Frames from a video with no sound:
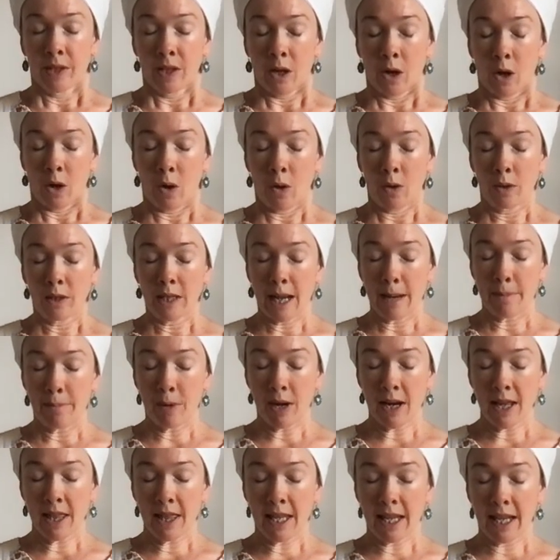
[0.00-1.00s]
Hold that
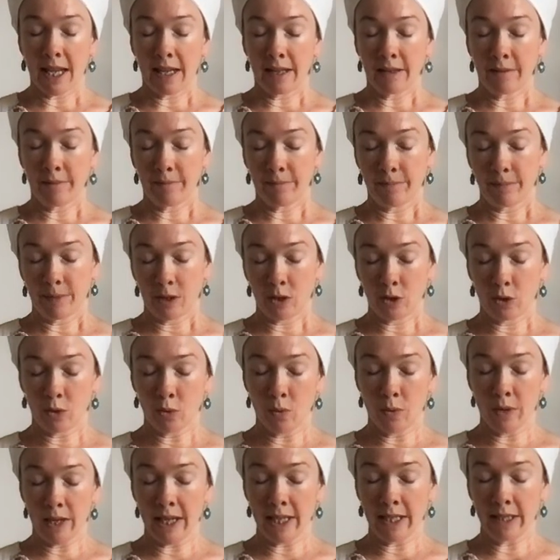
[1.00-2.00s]
breath in,
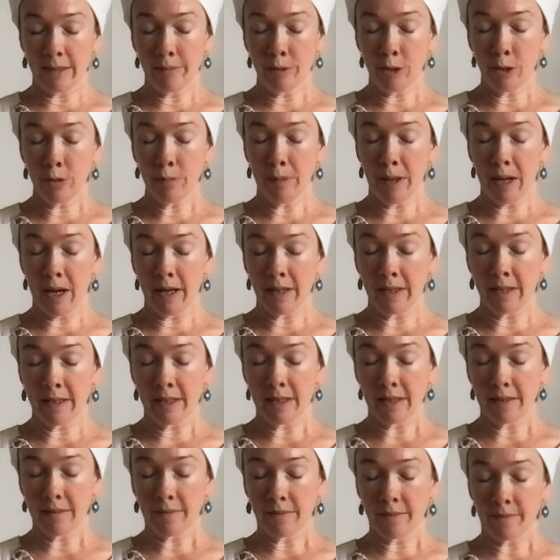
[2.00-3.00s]
squeeze
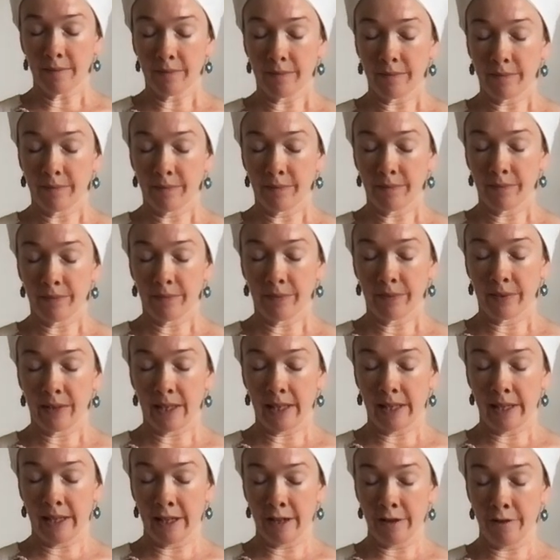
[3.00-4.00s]
Mulband,
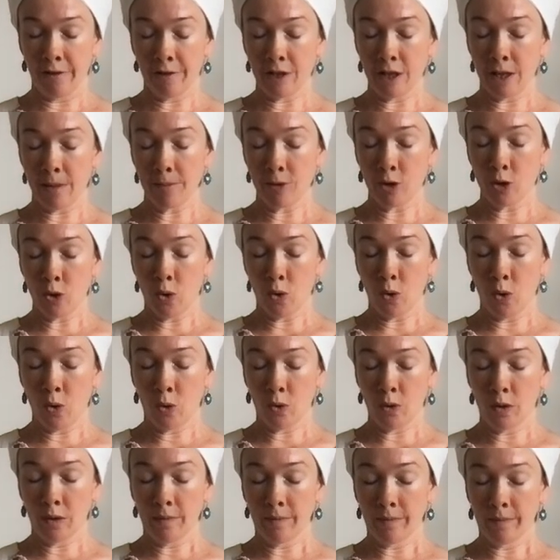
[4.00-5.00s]
lift up
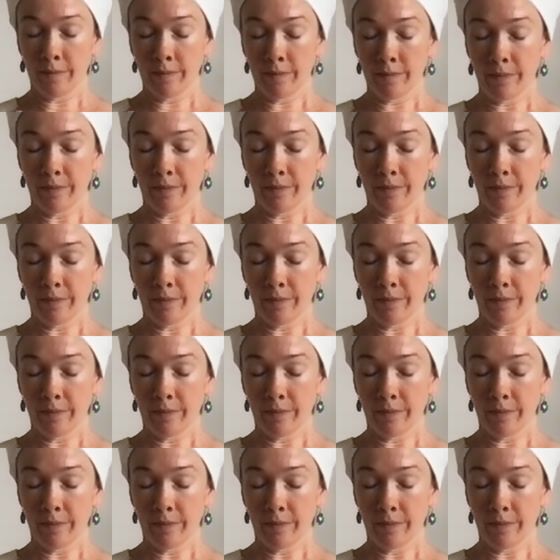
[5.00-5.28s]
tall,